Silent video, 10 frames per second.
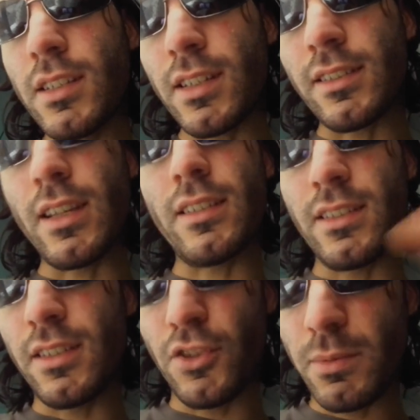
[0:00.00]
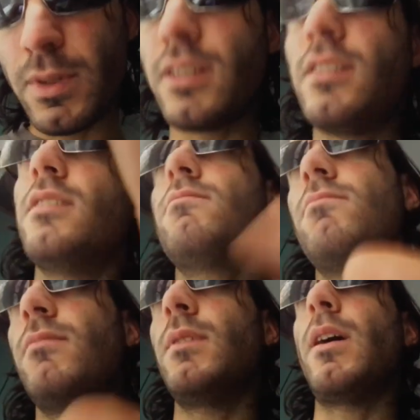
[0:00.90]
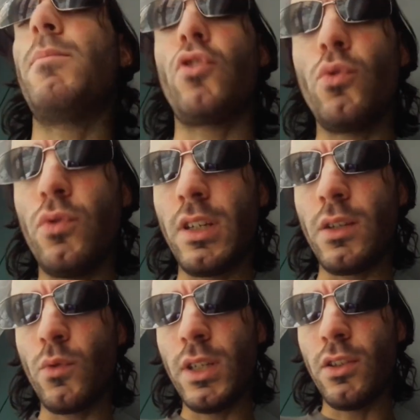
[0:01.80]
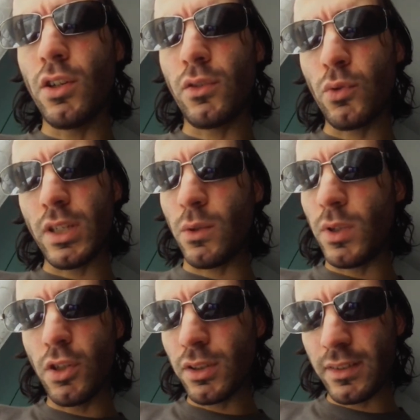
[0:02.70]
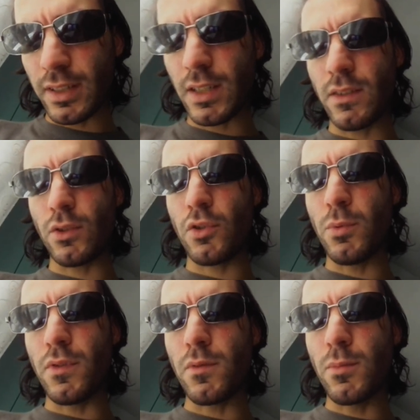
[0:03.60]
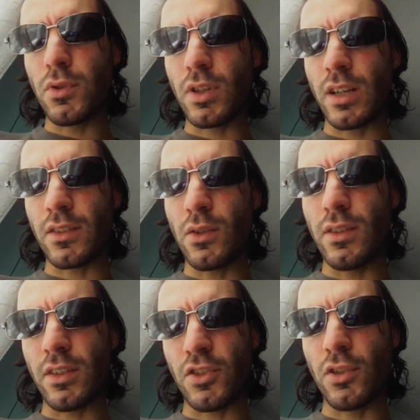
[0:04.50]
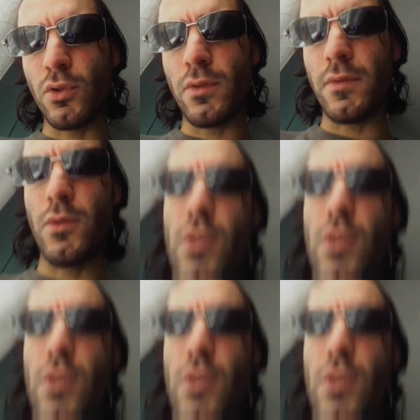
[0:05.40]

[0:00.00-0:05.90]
is that, as anticipated, absolutely, we don't have those beautiful blue skies in Golden Sunshine. I don't know if you